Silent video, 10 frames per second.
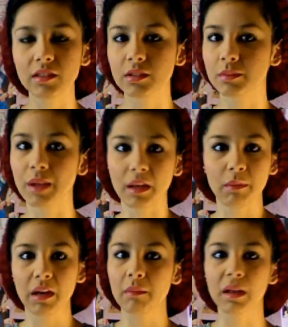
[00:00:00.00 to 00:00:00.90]
There's
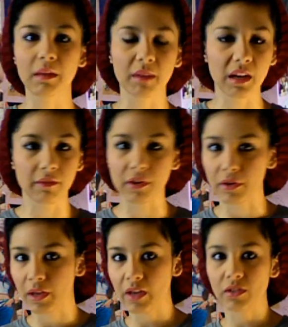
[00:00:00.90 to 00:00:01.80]
many
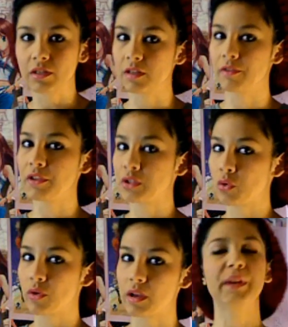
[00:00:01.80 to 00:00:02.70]
variations of this
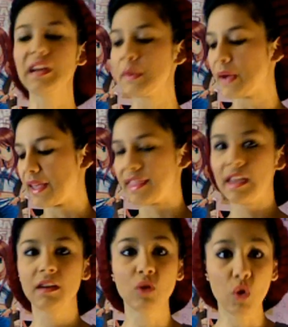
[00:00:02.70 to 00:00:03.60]
story. But anyway,
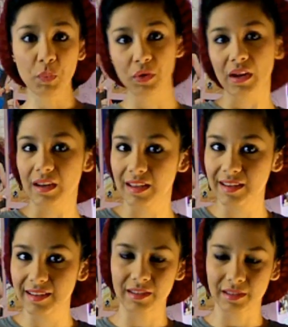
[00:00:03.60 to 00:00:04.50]
they
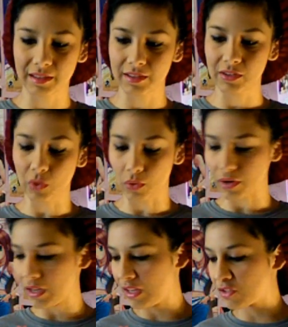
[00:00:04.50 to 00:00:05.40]
incorporated this
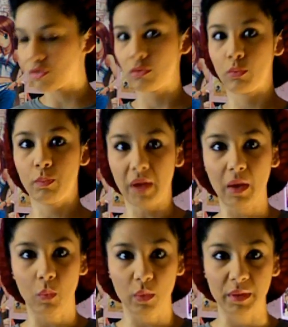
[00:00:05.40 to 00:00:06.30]
story into
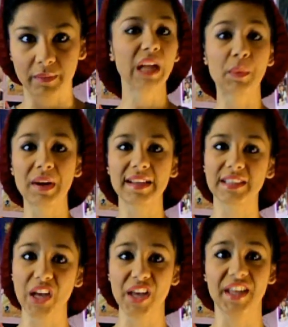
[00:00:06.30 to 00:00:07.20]
Batwoman. And when I
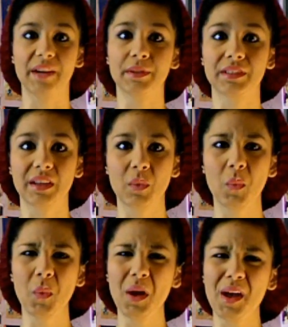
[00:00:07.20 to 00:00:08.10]
saw that, I was like,
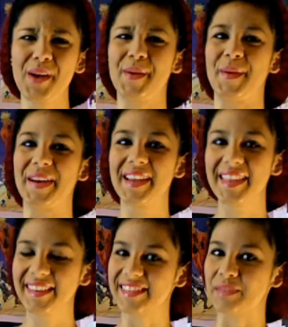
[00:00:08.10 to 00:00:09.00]
whoa,
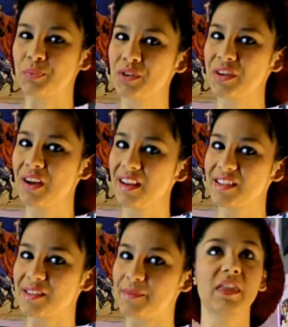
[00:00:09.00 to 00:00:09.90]
this is pretty
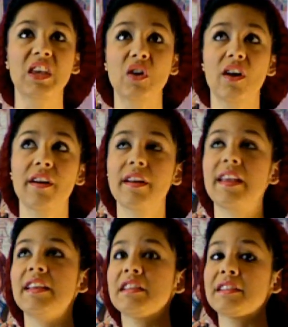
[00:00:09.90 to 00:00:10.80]
awesome. The
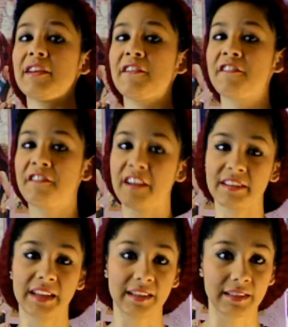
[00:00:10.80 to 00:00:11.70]
art is
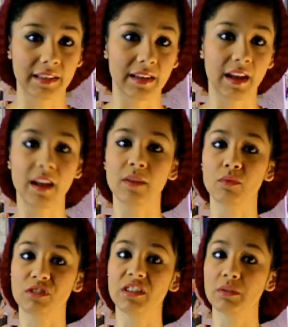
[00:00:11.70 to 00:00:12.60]
fantastic. I
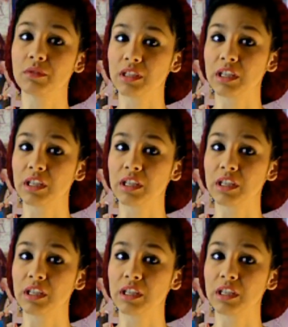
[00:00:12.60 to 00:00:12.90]
really